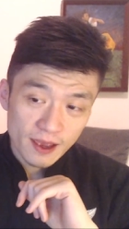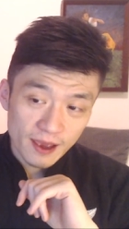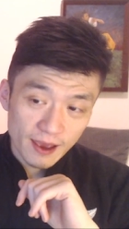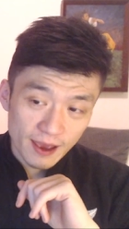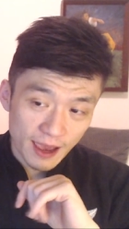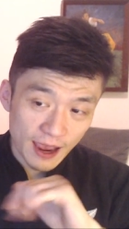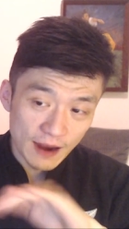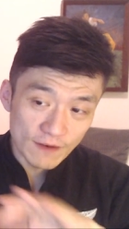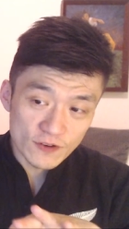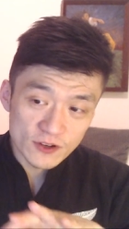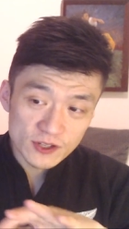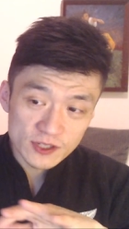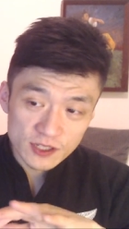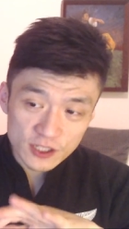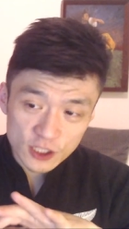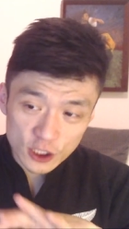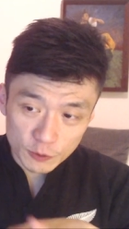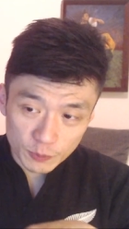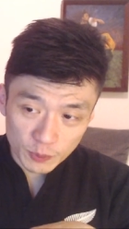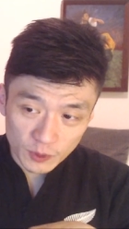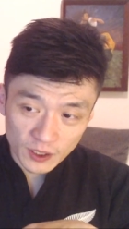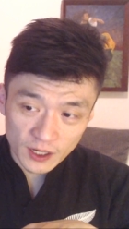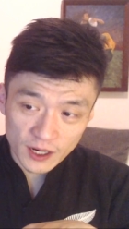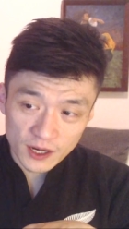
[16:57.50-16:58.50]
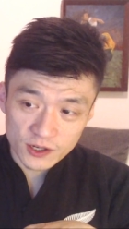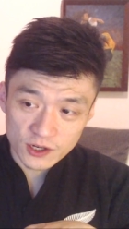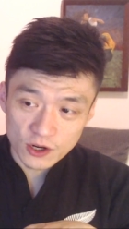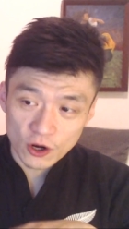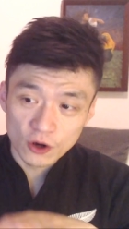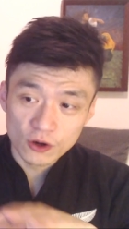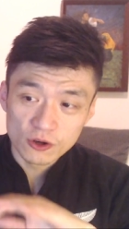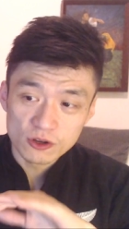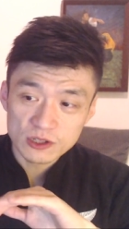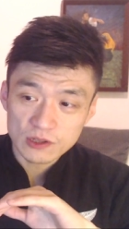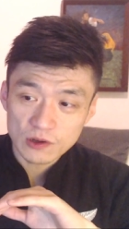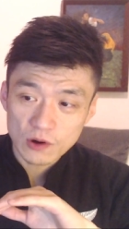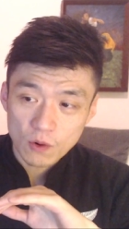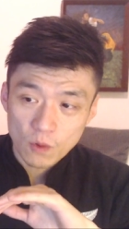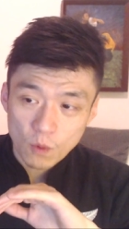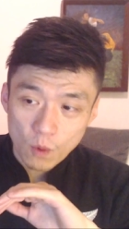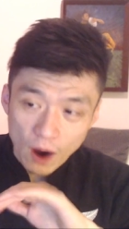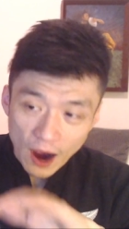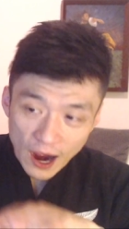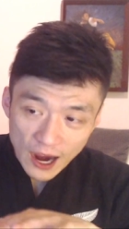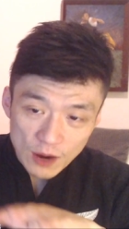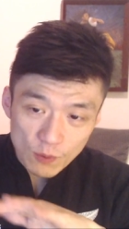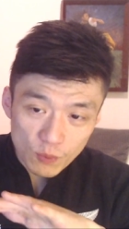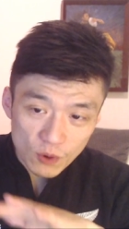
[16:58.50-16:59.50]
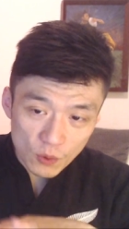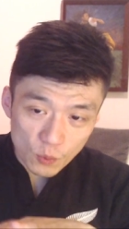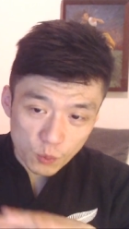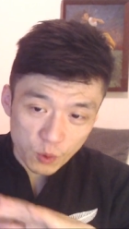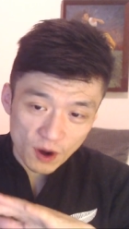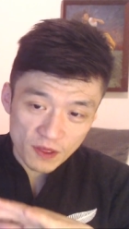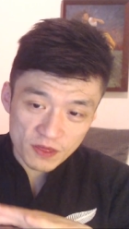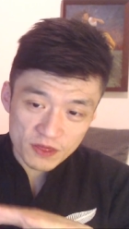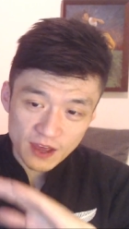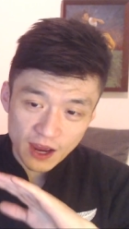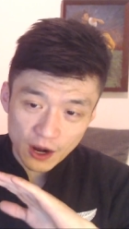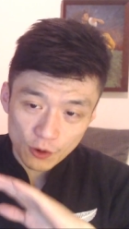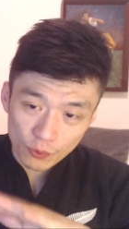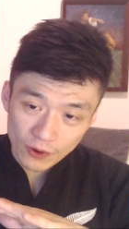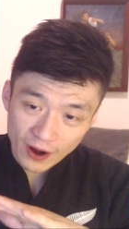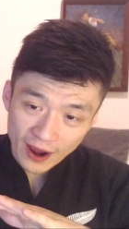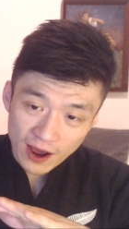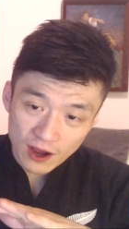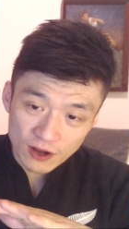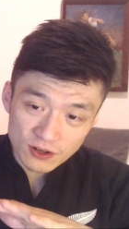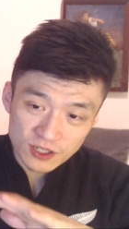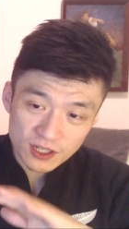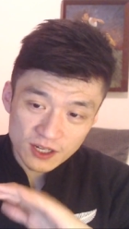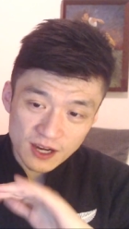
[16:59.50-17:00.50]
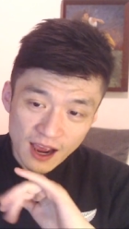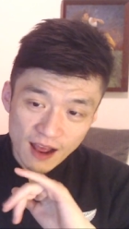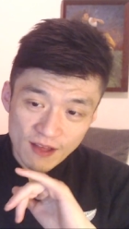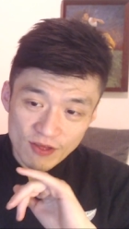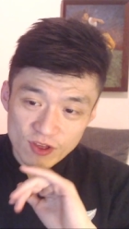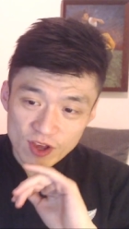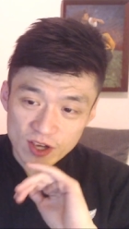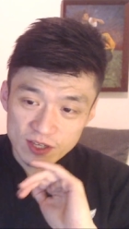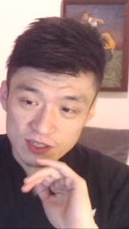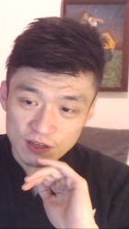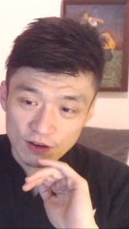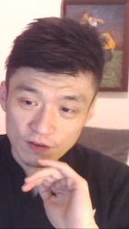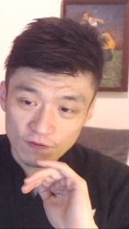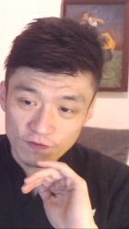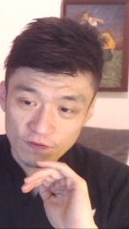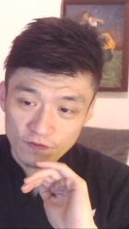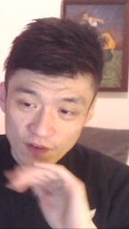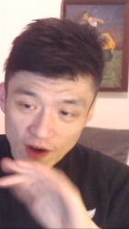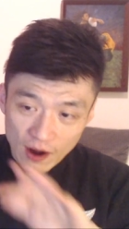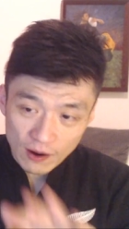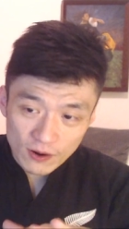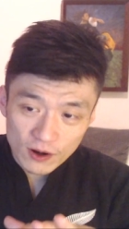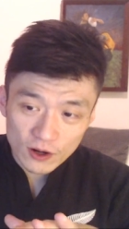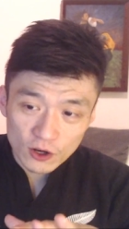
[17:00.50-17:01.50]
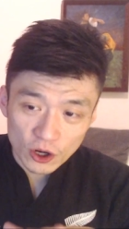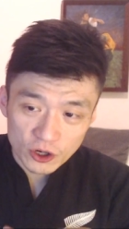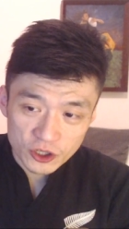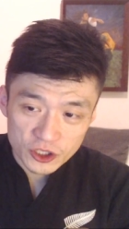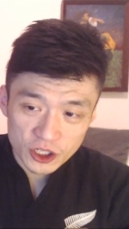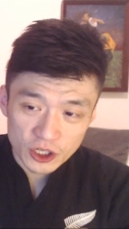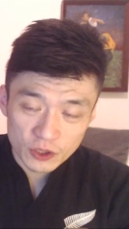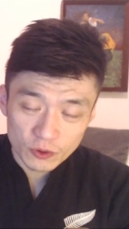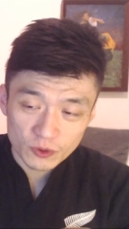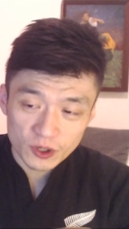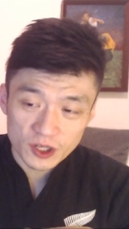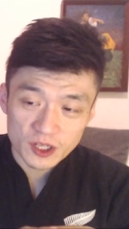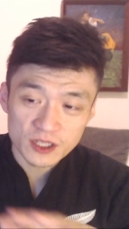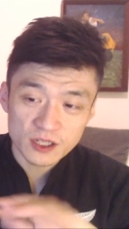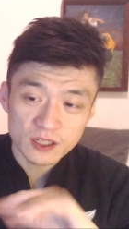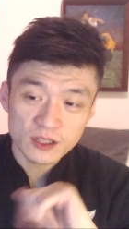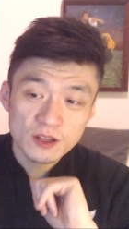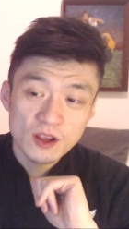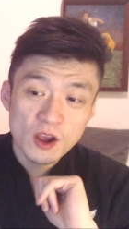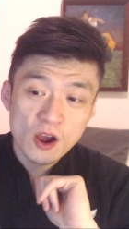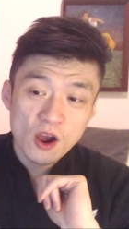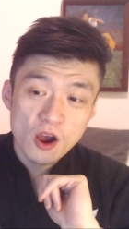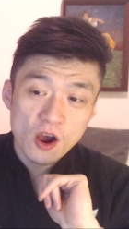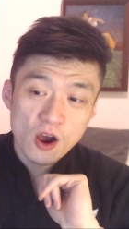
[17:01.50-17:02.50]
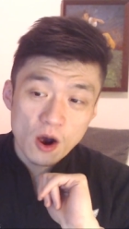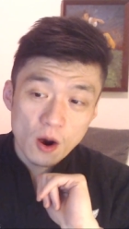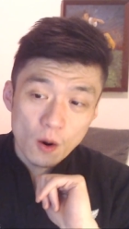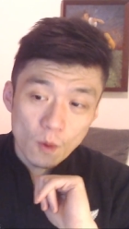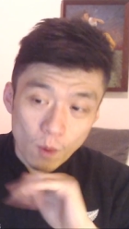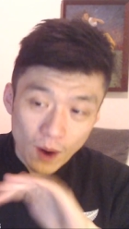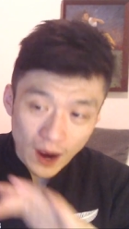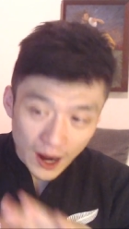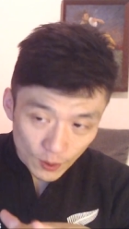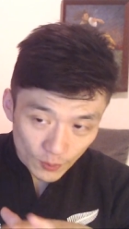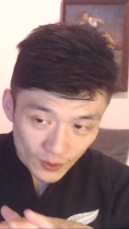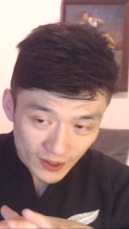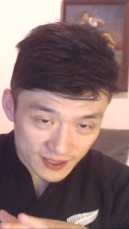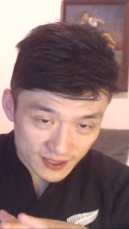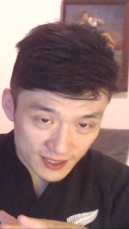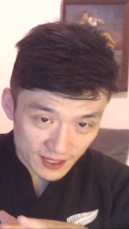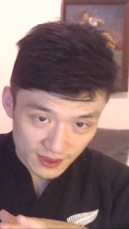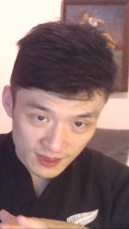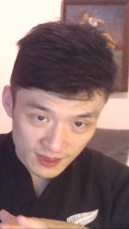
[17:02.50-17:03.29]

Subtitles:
every single player knows why we went that route, and there's a very logical reason why we did